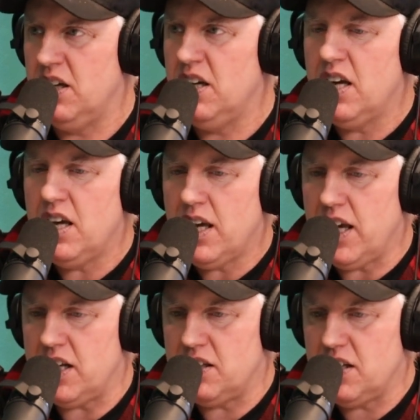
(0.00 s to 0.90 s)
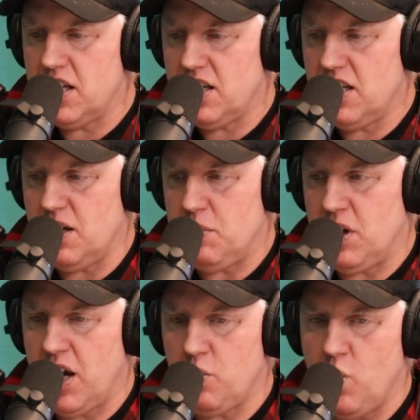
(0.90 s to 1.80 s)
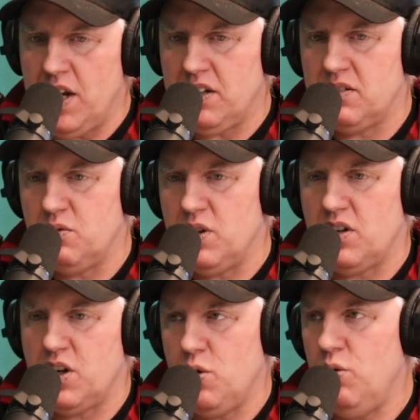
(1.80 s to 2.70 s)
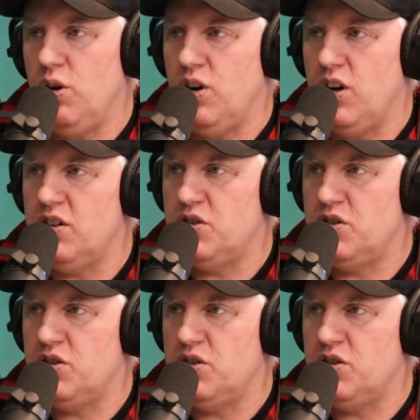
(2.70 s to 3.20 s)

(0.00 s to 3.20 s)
Mm-hmm. And him and I went with a cooler